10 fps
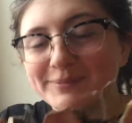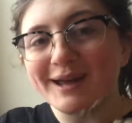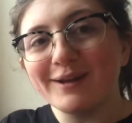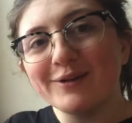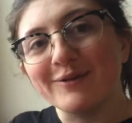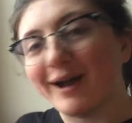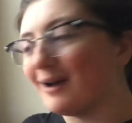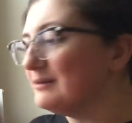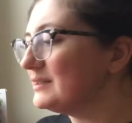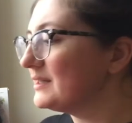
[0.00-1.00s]
out of the
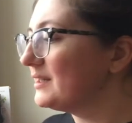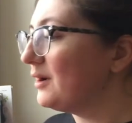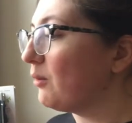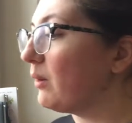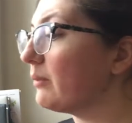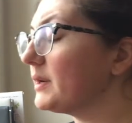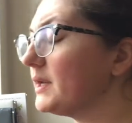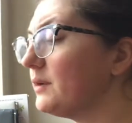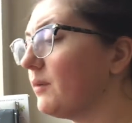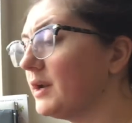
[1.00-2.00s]
ground, what we're
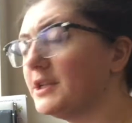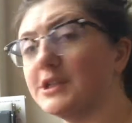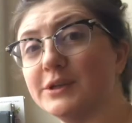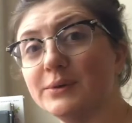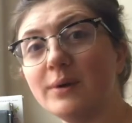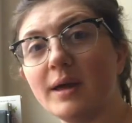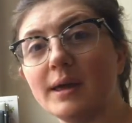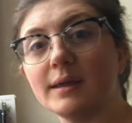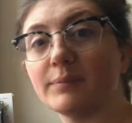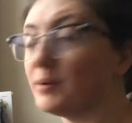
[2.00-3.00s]
gonna wanna do
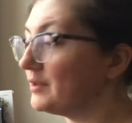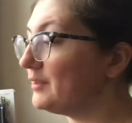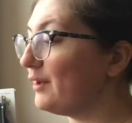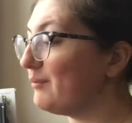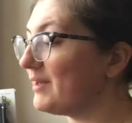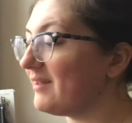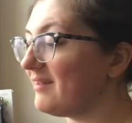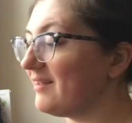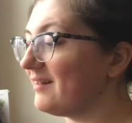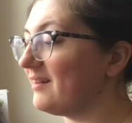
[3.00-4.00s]
is put them
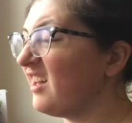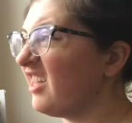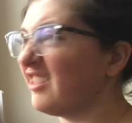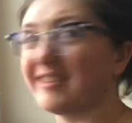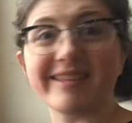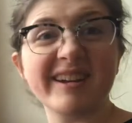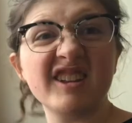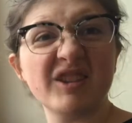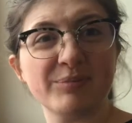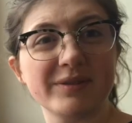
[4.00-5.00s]
in the
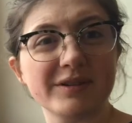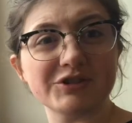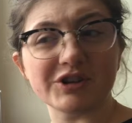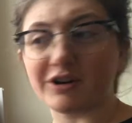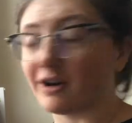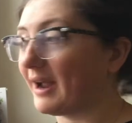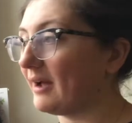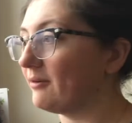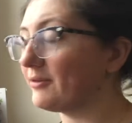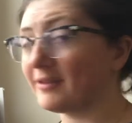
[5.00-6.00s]
sunniest position in our
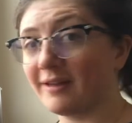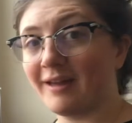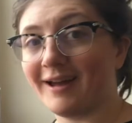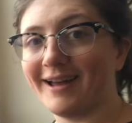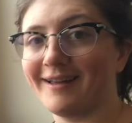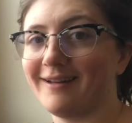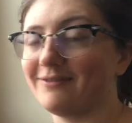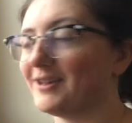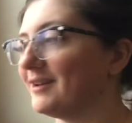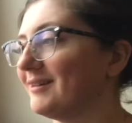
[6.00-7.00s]
house. I have
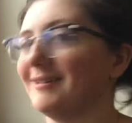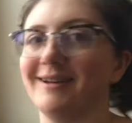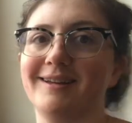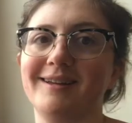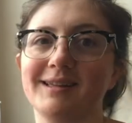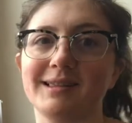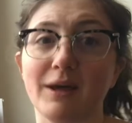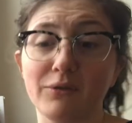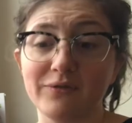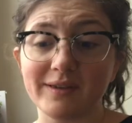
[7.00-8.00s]
here a
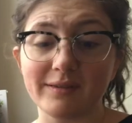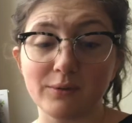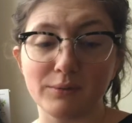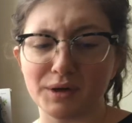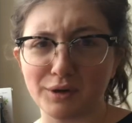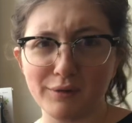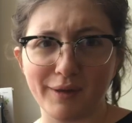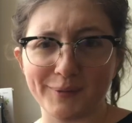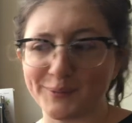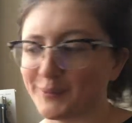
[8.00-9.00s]
south-facing window
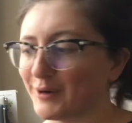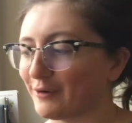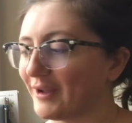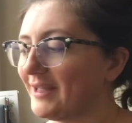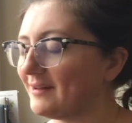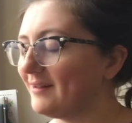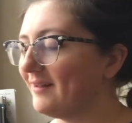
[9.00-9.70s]
that will work great,